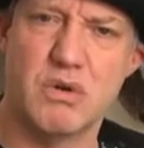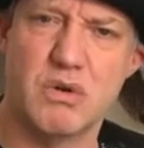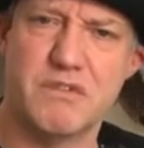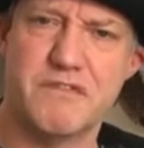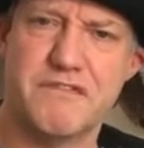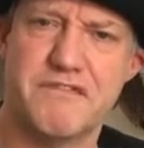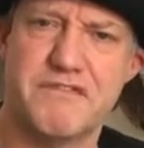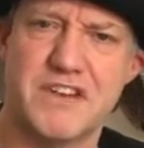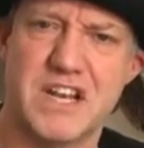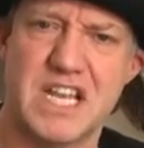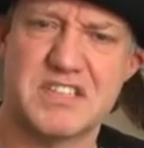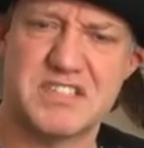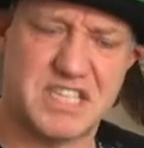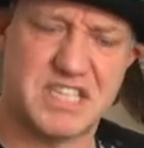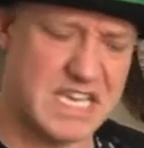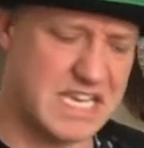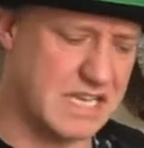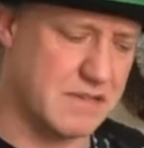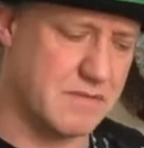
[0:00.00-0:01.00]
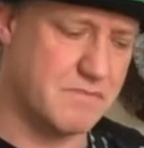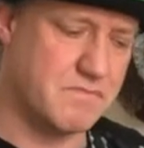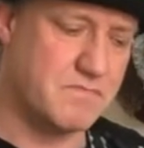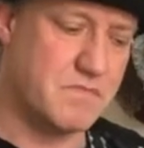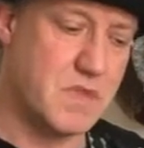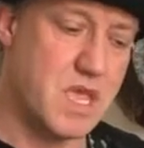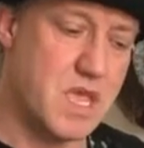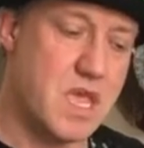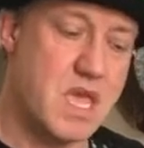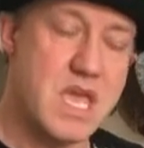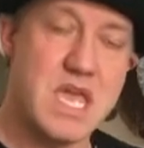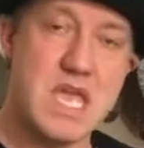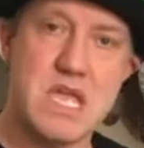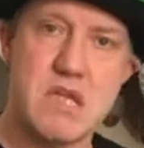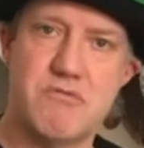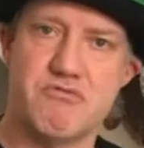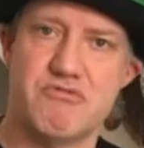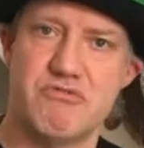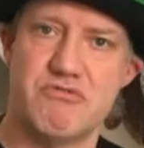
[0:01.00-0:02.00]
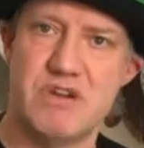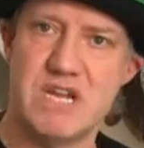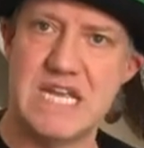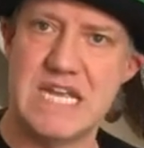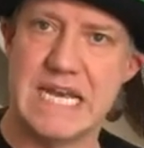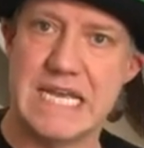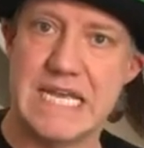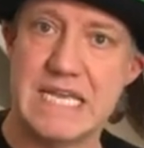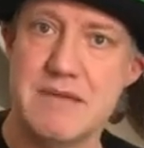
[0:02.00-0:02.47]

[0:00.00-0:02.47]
flossing? It really